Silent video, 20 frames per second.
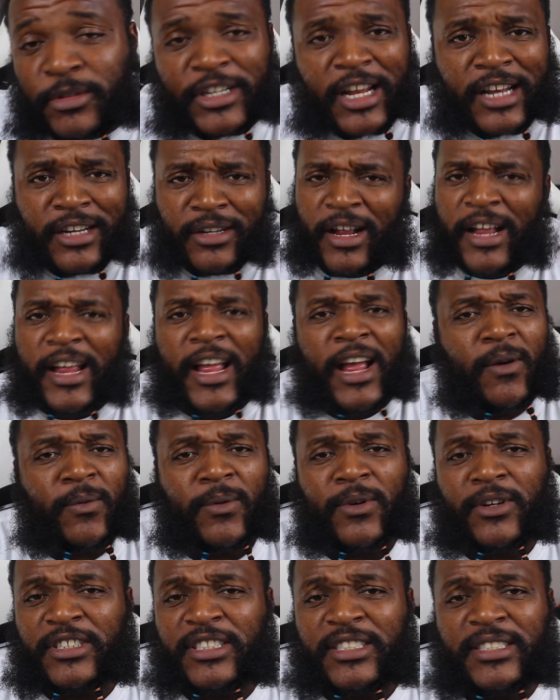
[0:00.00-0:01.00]
but I knew I ain't have
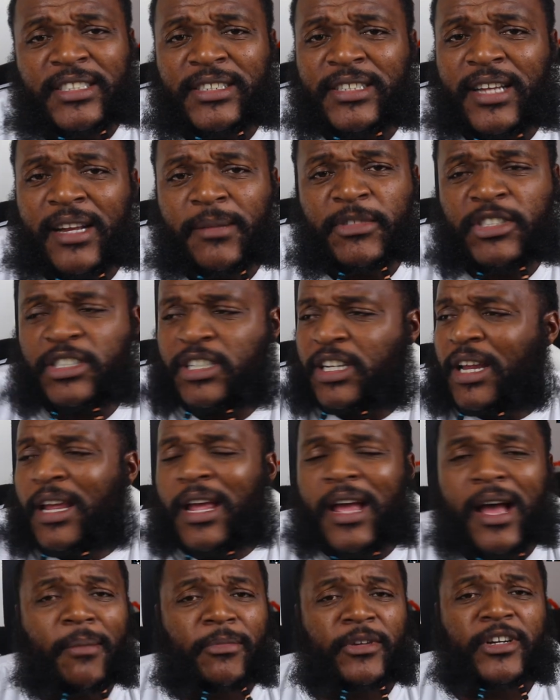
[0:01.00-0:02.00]
warrants this time and shit.
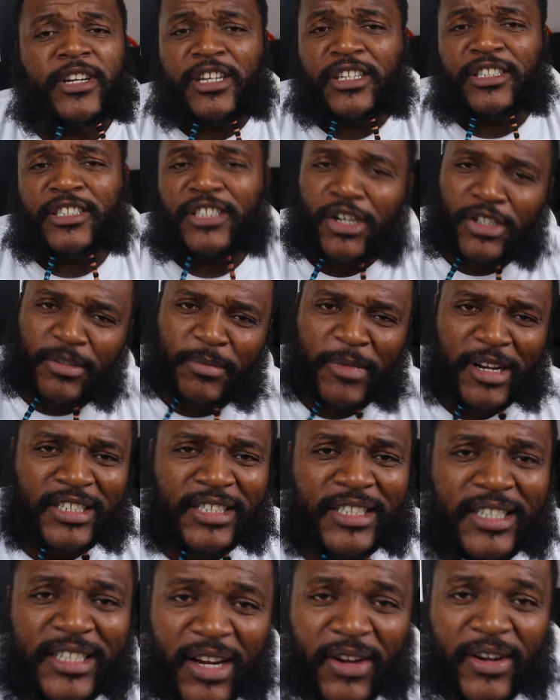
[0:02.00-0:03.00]
I'm good, search my
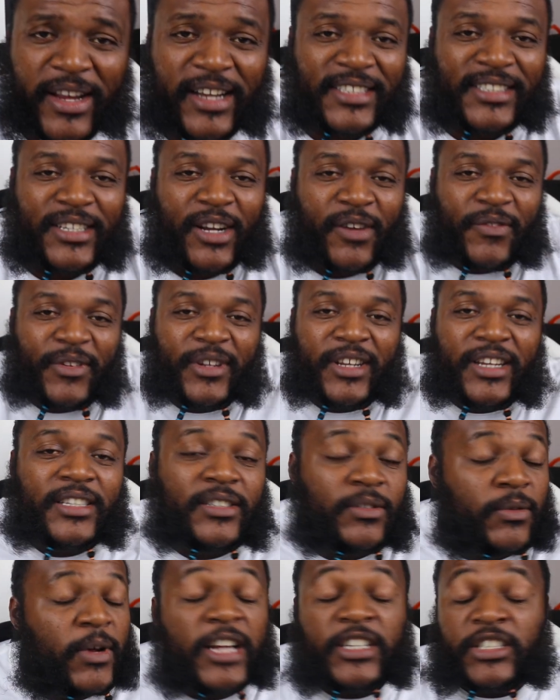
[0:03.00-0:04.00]
shit, go ahead, sir, if you need
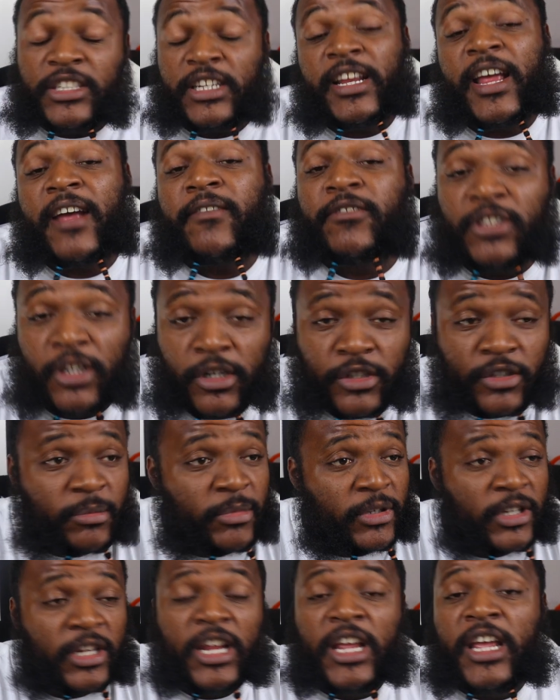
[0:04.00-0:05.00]
to. Well, actually, you didn't have to search it,
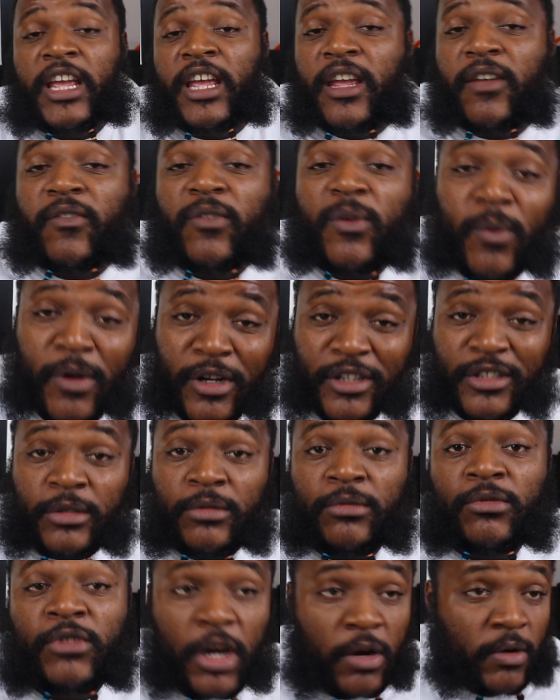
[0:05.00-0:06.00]
but if you want
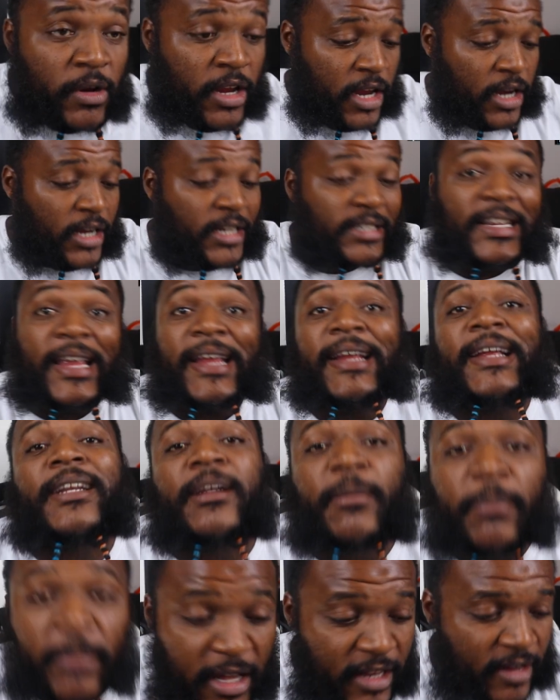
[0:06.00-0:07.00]
to, go ahead, because I ain't got
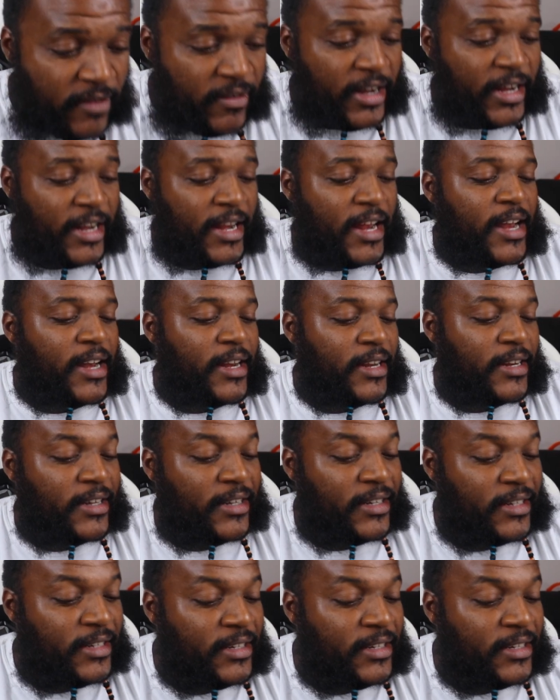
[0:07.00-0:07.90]
no money like that.